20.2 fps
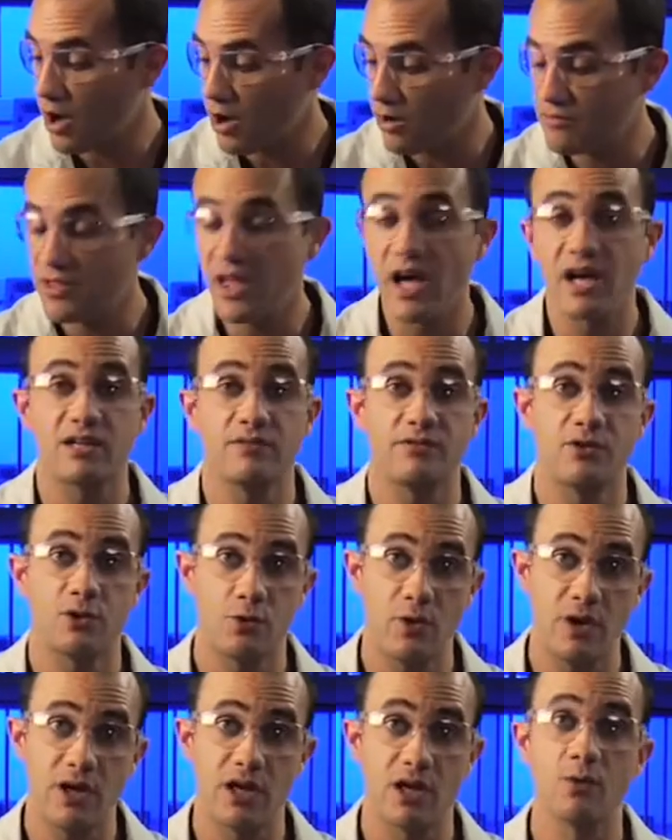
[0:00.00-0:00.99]
of the active
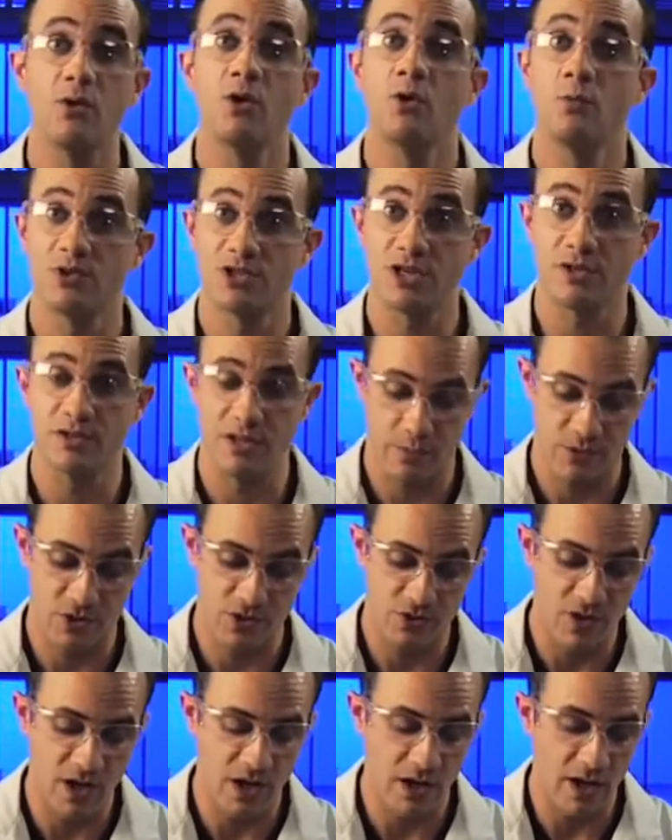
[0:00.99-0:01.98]
ingredient, which I'll
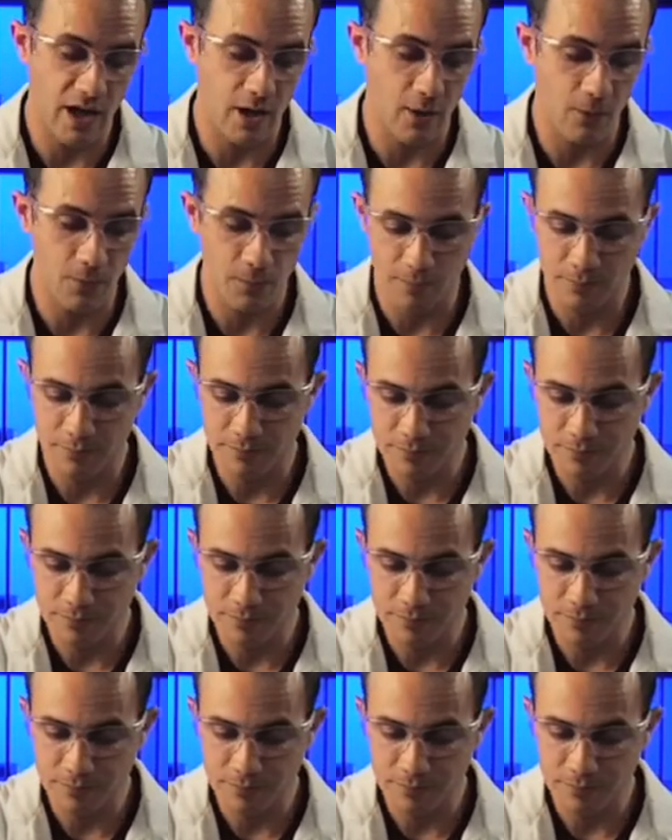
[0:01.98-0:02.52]
demonstrate now.